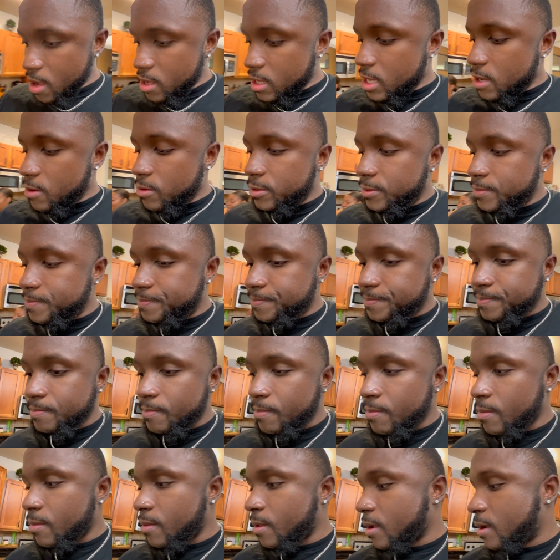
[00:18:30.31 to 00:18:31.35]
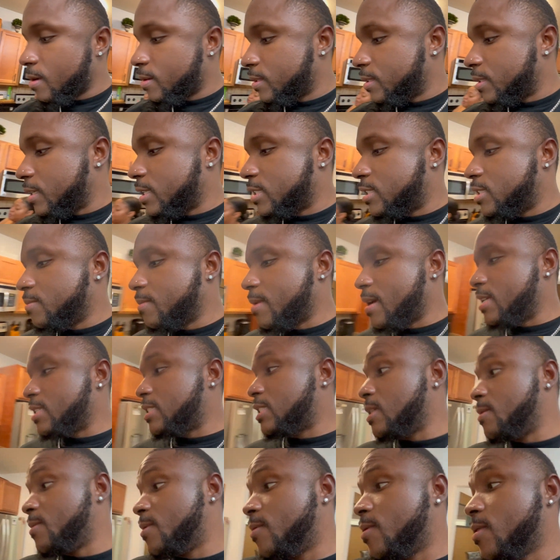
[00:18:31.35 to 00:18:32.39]
I got a wrong. Yeah, she made
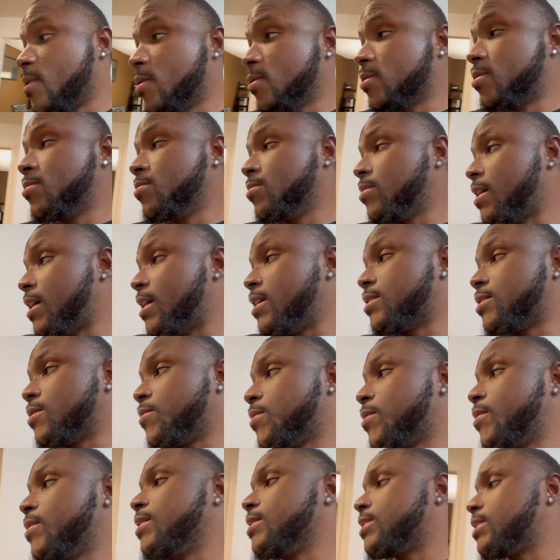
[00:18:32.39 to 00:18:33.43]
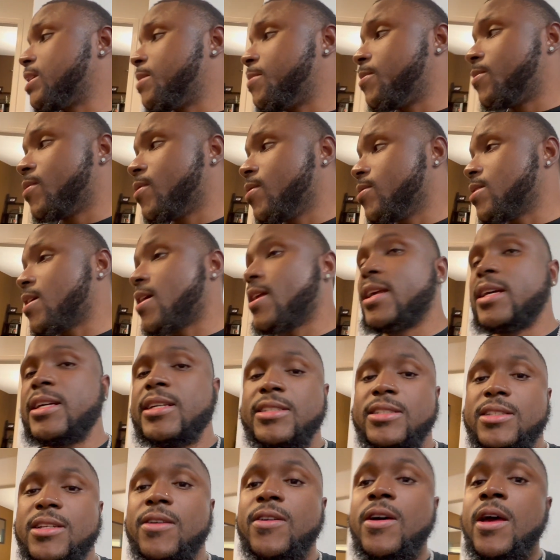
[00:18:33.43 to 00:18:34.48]
cinnamon rolls too, man. So we're gonna eat cinnamon rolls, all that good
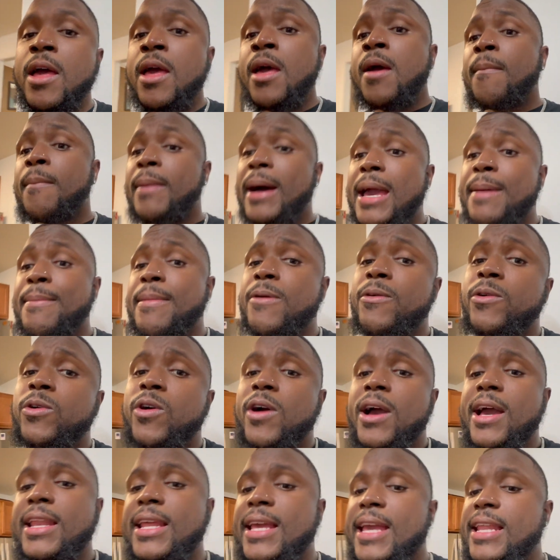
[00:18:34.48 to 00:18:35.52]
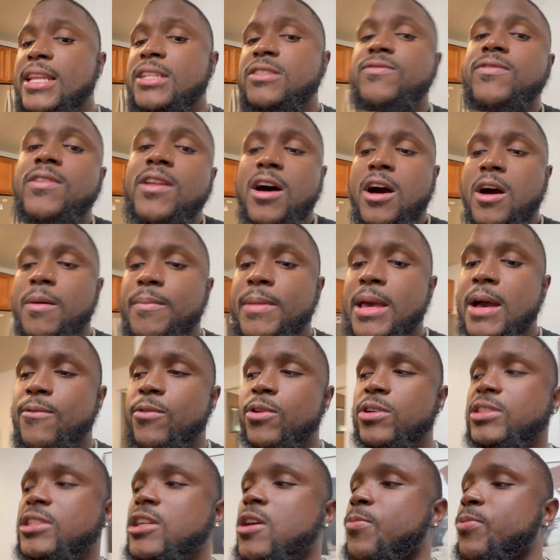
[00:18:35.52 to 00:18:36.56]
stuff. But hey, man, we'll go ahead and end this vlog, man. I
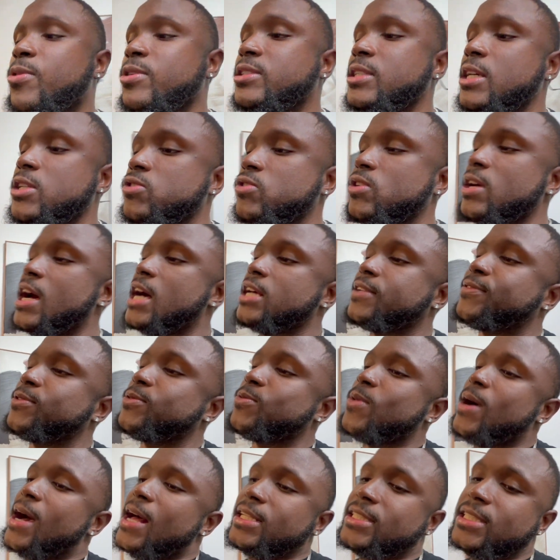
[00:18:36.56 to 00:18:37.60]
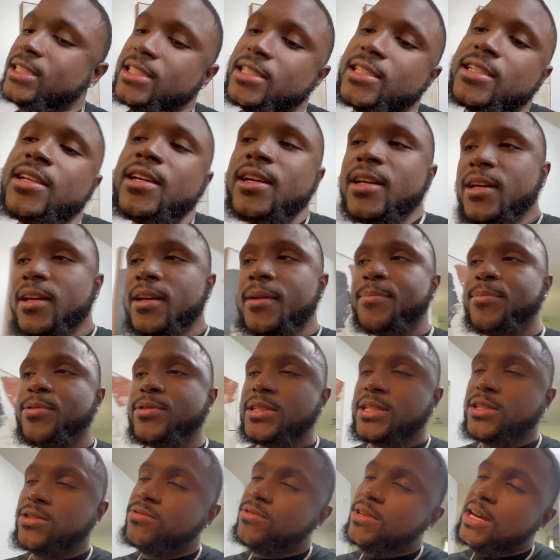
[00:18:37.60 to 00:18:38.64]
wanna say I appreciate you guys for watching.
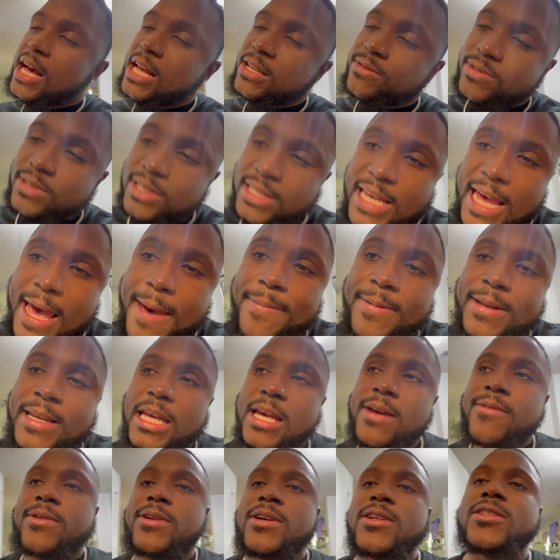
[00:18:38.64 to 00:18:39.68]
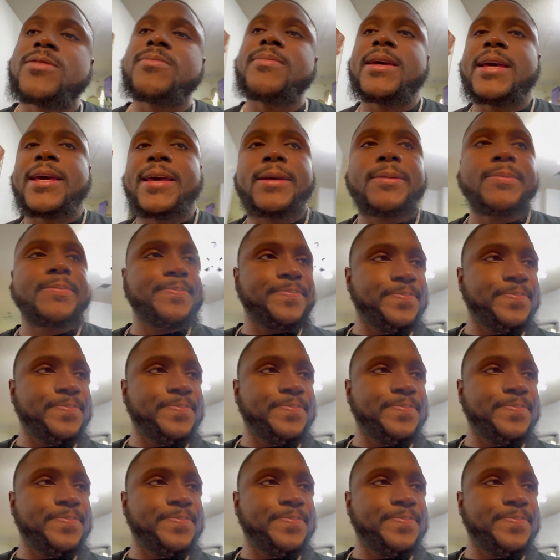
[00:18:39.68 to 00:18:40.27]
Appreciate you guys for tapping in with us, man.